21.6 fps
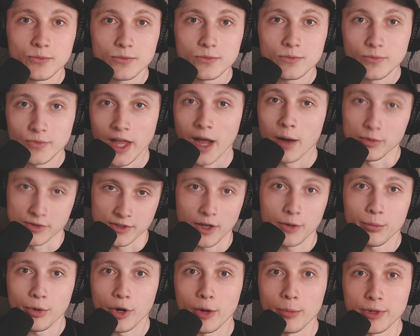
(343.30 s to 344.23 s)
That was on
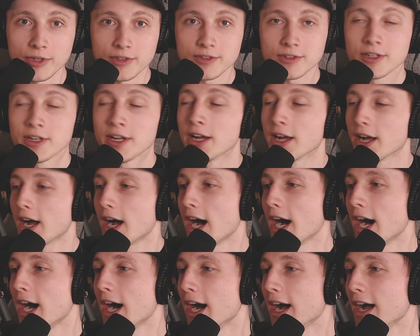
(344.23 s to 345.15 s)
purpose.
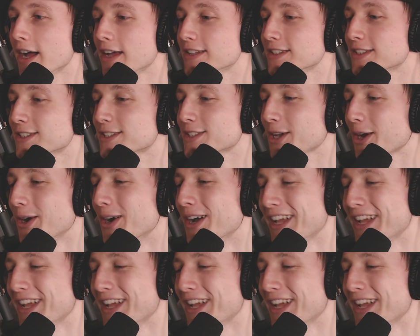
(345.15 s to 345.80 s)
So